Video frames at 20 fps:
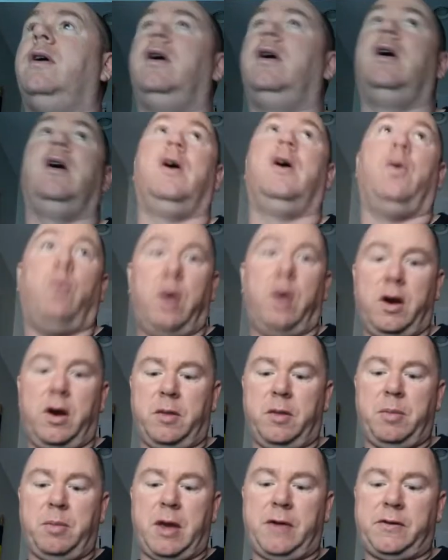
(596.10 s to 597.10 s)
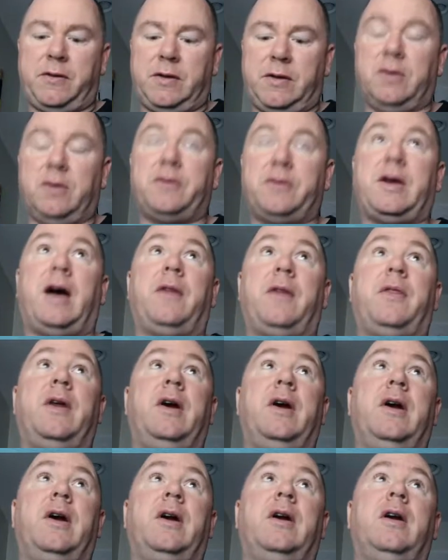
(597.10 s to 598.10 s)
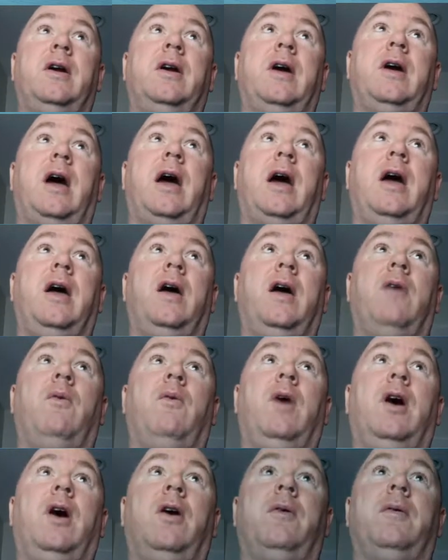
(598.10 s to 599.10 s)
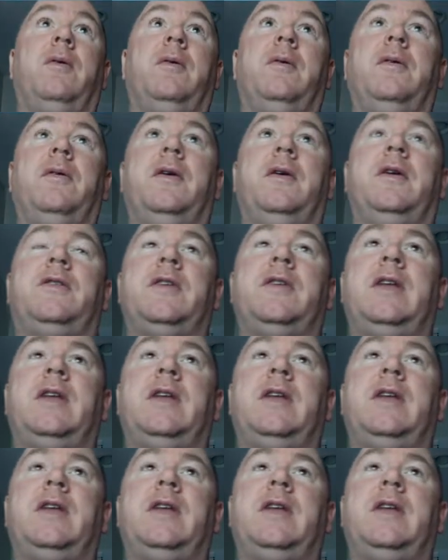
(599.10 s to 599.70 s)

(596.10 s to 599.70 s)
What are the best deals out there? Well, It's the day